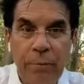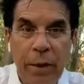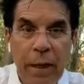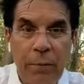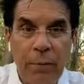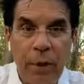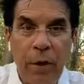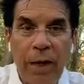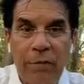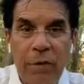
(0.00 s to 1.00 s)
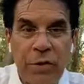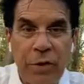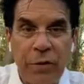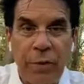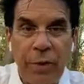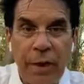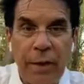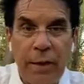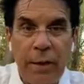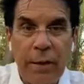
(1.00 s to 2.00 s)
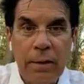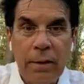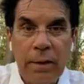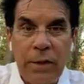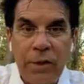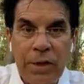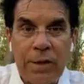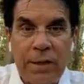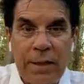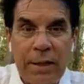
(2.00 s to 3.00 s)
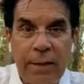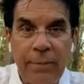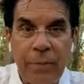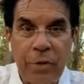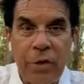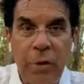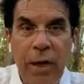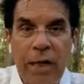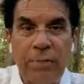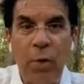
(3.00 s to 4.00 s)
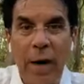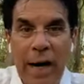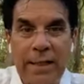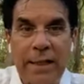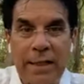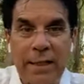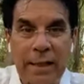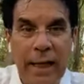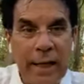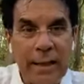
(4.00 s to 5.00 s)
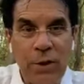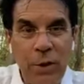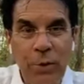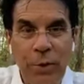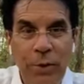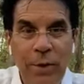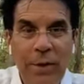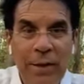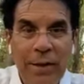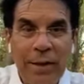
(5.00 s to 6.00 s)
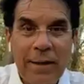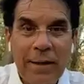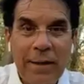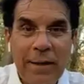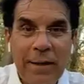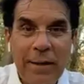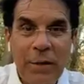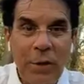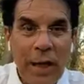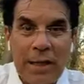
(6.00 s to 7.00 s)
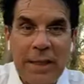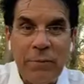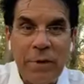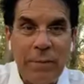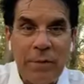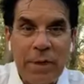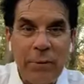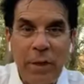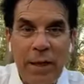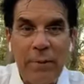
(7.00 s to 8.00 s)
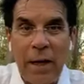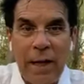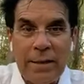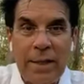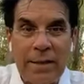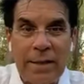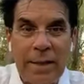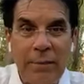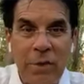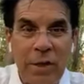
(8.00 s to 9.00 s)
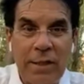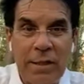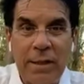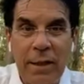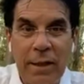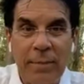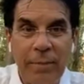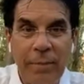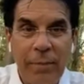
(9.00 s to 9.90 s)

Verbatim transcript: But we all have to use our authority in Jesus' name. There's no one has more access to God than you do. You got to come to him the same way anybody else has to come in Jesus' name.